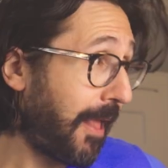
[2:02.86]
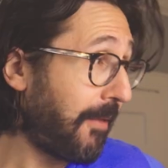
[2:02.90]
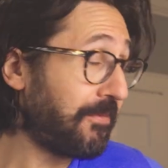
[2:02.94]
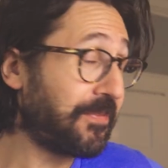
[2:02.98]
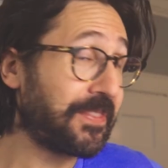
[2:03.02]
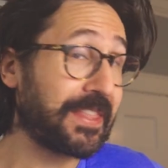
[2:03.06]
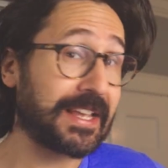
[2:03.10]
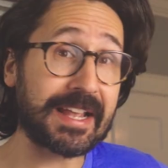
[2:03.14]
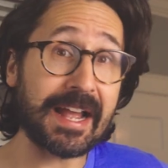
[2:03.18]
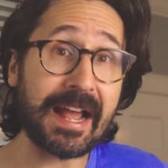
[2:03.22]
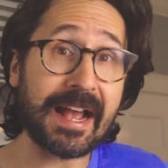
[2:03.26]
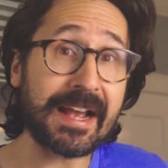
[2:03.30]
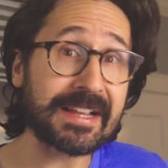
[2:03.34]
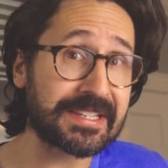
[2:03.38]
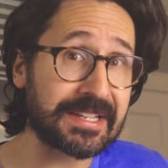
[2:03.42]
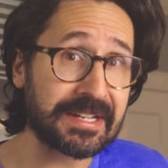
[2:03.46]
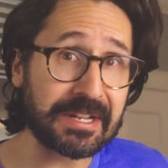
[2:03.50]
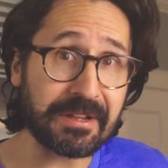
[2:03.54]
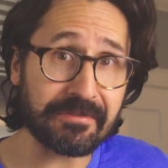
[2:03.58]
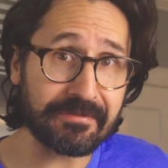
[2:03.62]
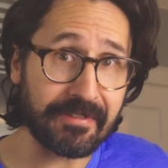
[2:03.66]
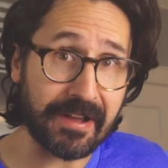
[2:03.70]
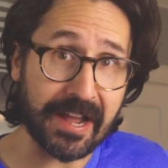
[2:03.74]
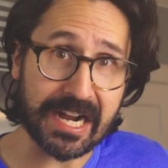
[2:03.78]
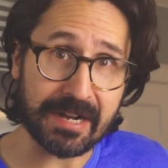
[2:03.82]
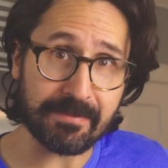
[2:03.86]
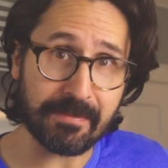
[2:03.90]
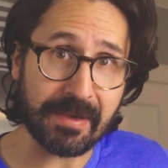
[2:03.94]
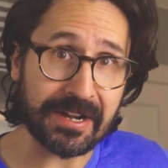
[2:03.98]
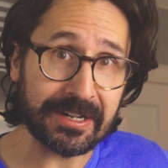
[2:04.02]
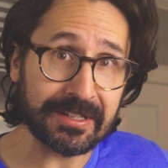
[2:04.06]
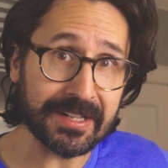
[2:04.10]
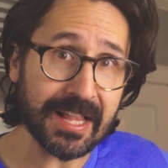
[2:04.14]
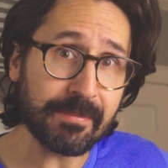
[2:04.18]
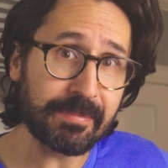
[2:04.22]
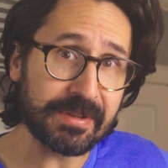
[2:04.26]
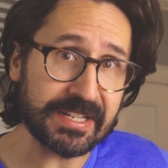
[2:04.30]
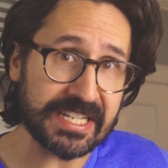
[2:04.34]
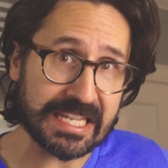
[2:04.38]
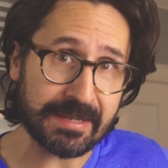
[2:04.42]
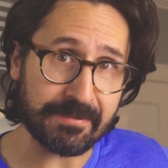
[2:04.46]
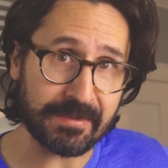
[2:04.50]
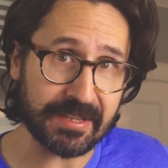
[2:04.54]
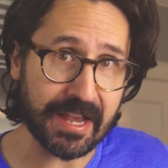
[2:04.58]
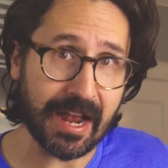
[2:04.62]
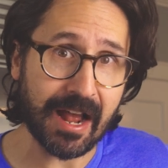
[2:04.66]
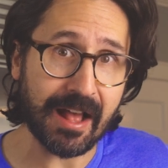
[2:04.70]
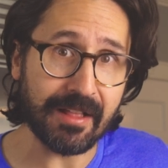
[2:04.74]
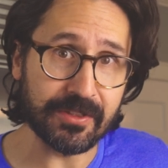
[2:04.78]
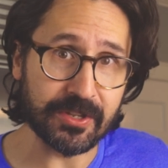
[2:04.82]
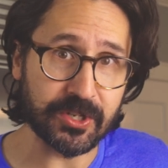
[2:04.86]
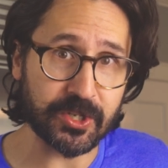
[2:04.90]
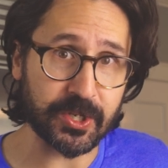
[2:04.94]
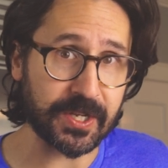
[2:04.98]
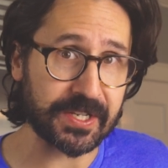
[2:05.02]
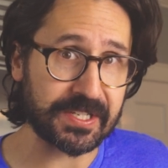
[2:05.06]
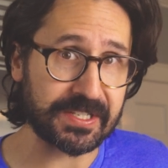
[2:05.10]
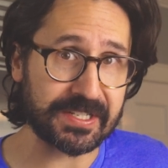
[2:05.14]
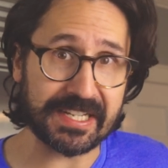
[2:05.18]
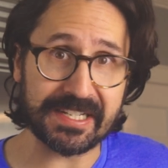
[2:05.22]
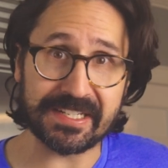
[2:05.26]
The guy's an environmental epidemiologist.